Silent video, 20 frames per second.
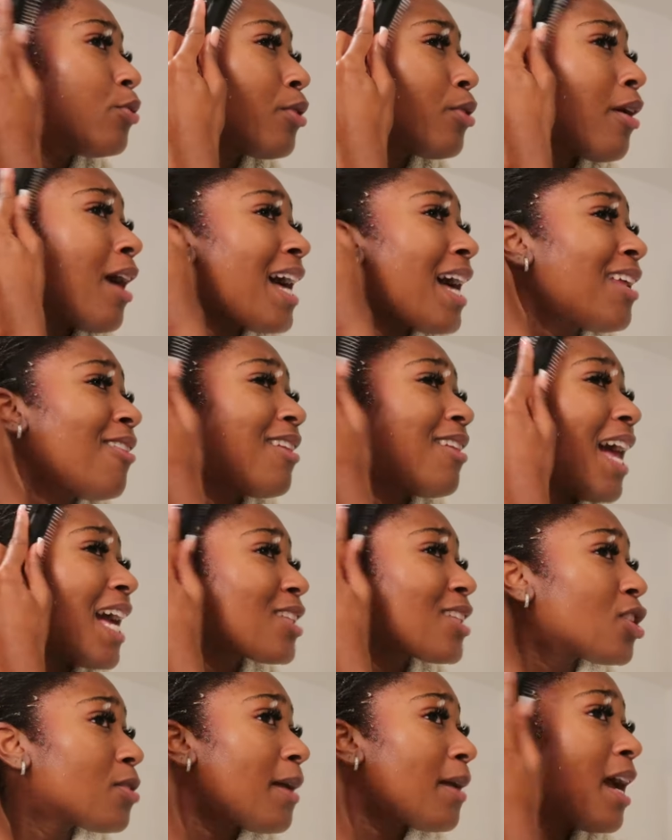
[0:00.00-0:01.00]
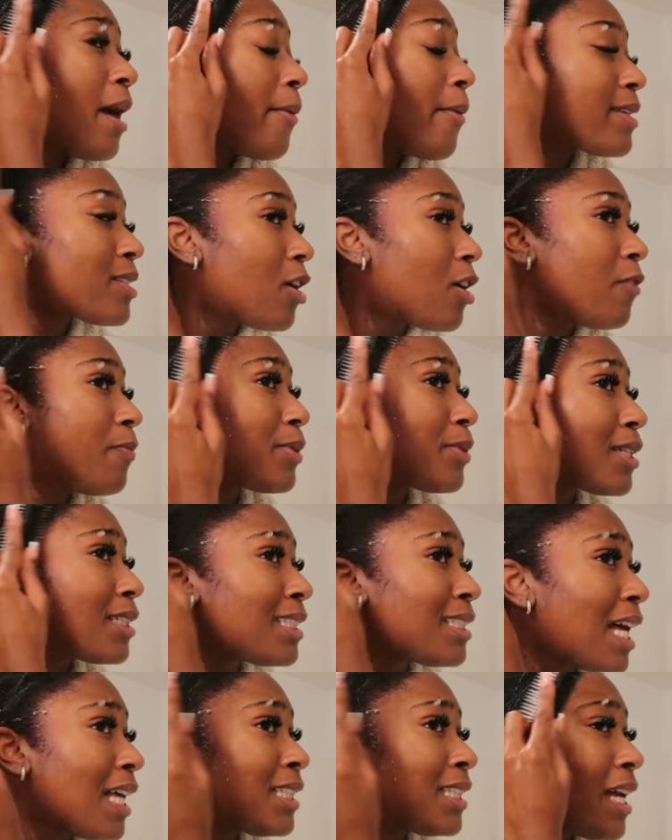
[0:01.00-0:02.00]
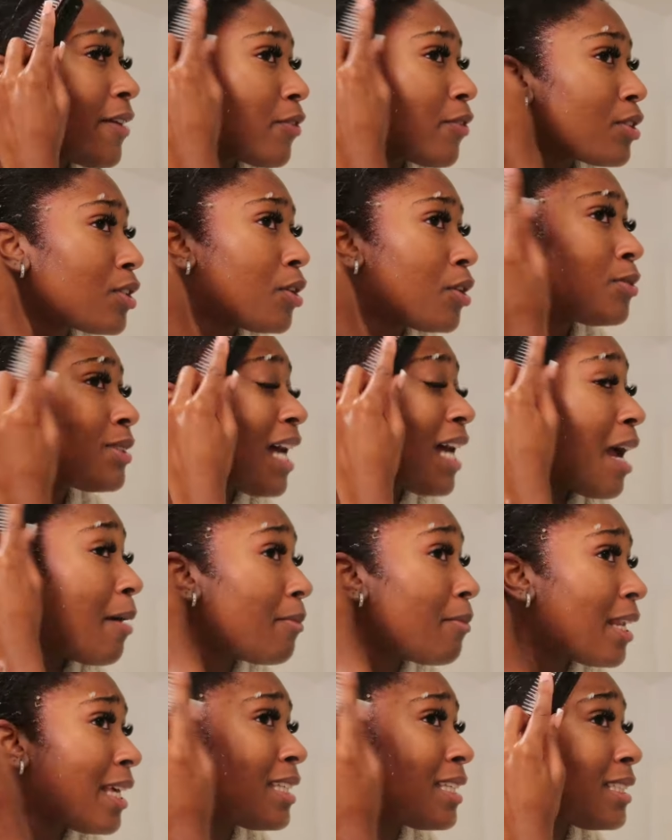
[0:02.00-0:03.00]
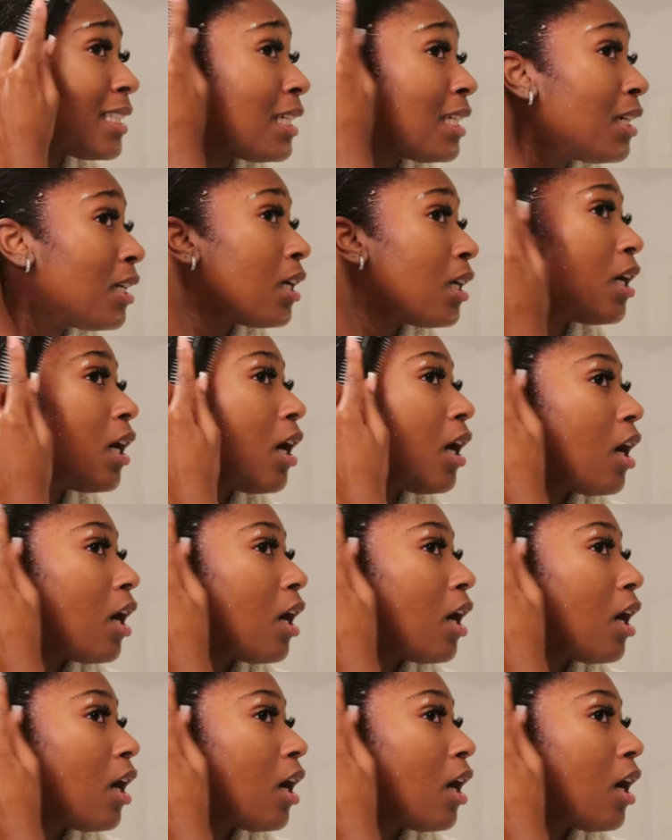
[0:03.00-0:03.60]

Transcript: Although I don't like doing my hair myself because, as everyone knows, I'm lazy.